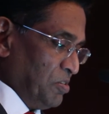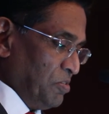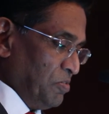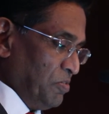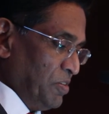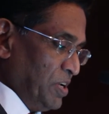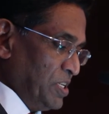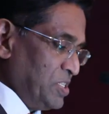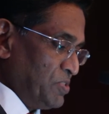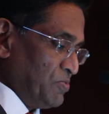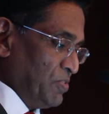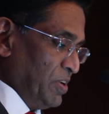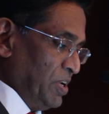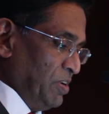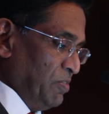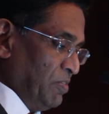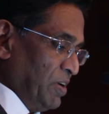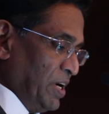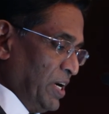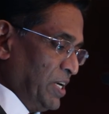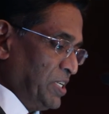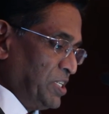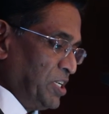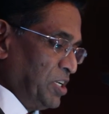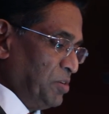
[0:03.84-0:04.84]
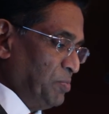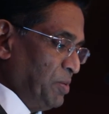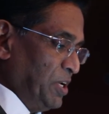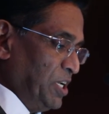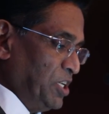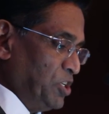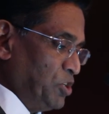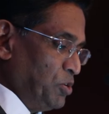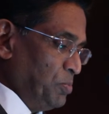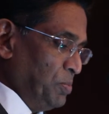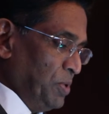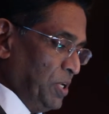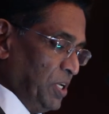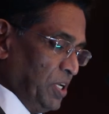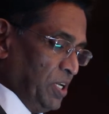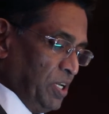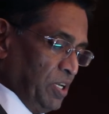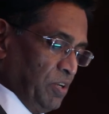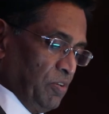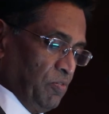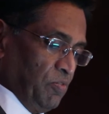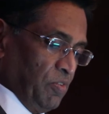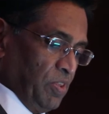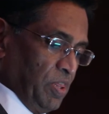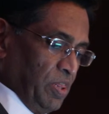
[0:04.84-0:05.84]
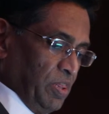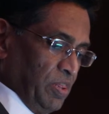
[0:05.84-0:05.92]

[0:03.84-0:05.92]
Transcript: First, for inviting me to be